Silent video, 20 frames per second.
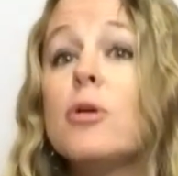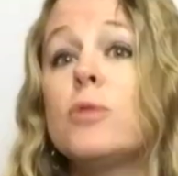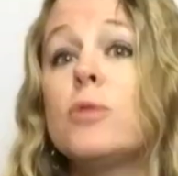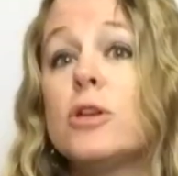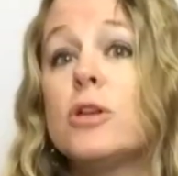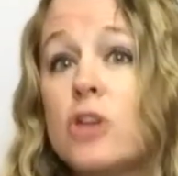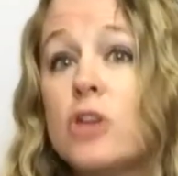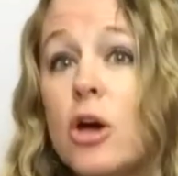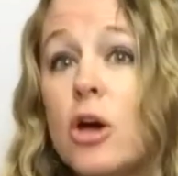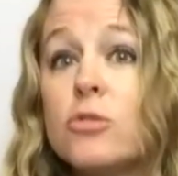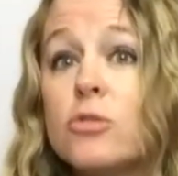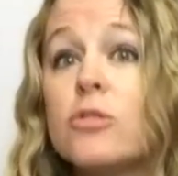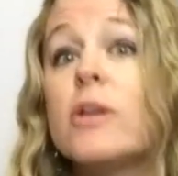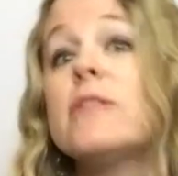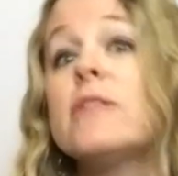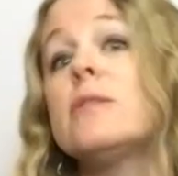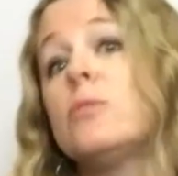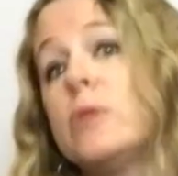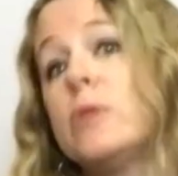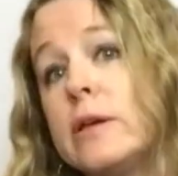reach out to
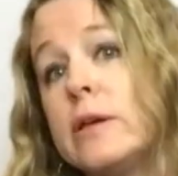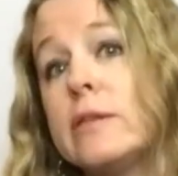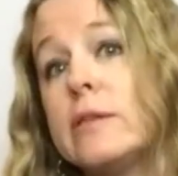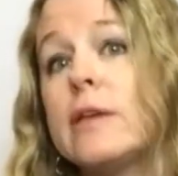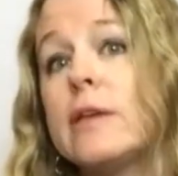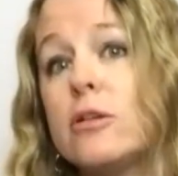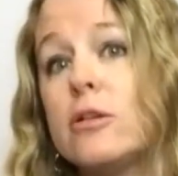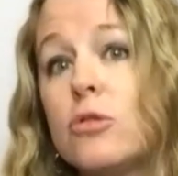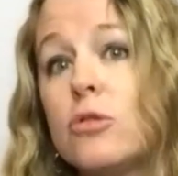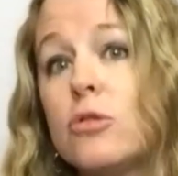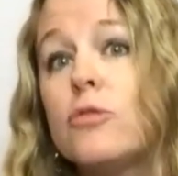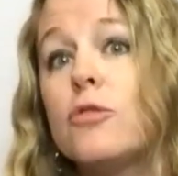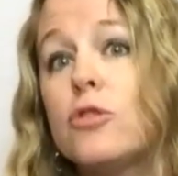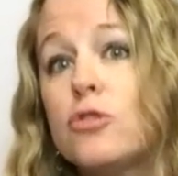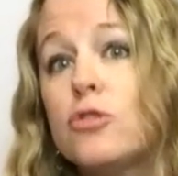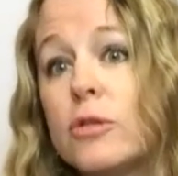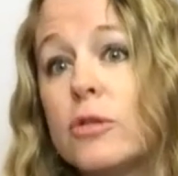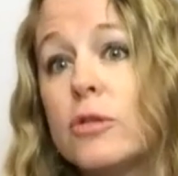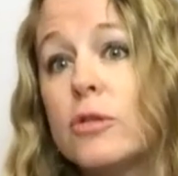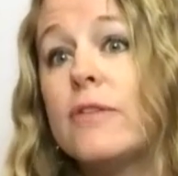us, and we can schedule a
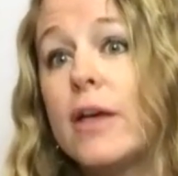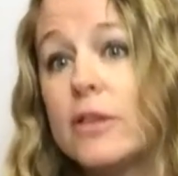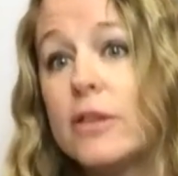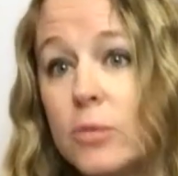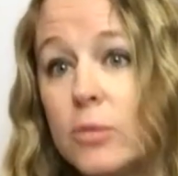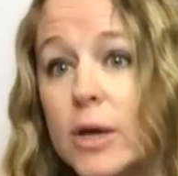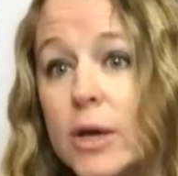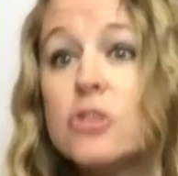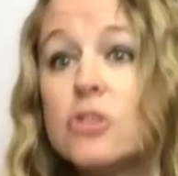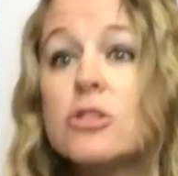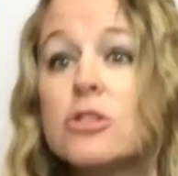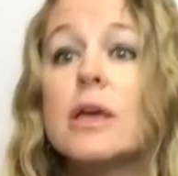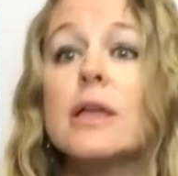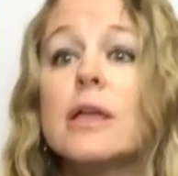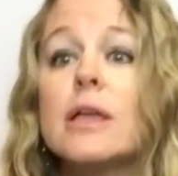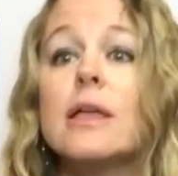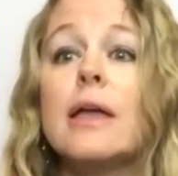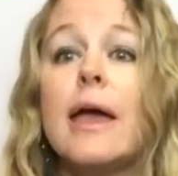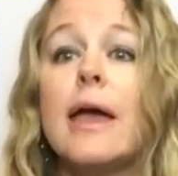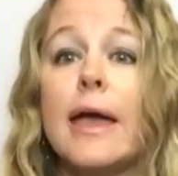virtual
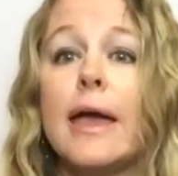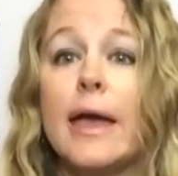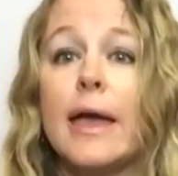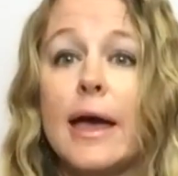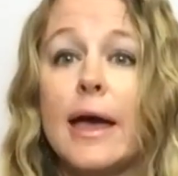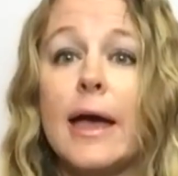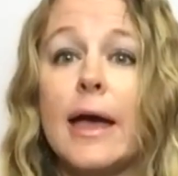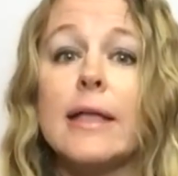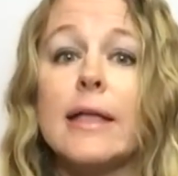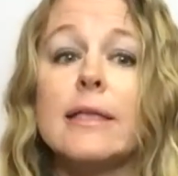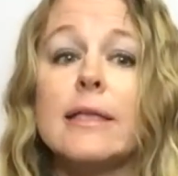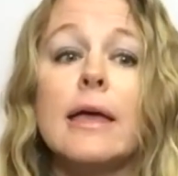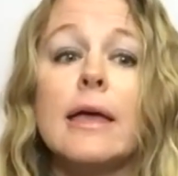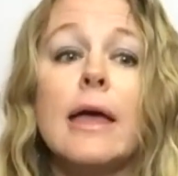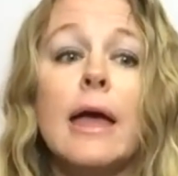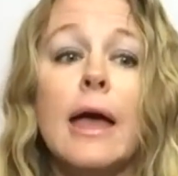evaluation and